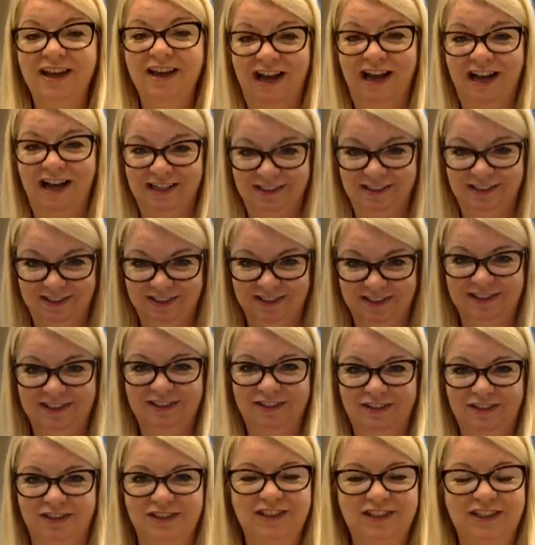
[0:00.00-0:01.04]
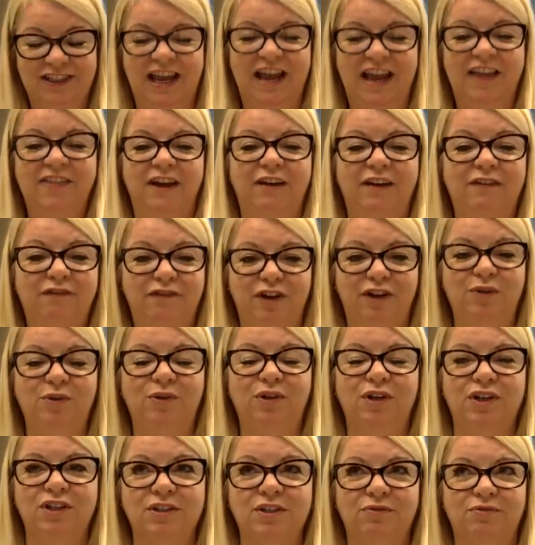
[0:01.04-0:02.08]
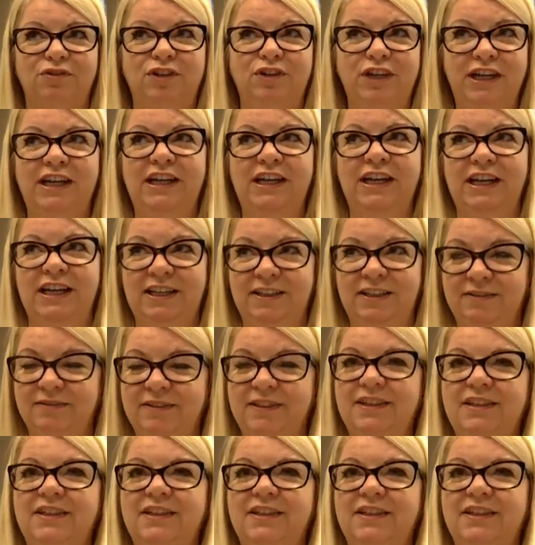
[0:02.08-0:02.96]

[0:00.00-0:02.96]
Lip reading: And to get that focus and really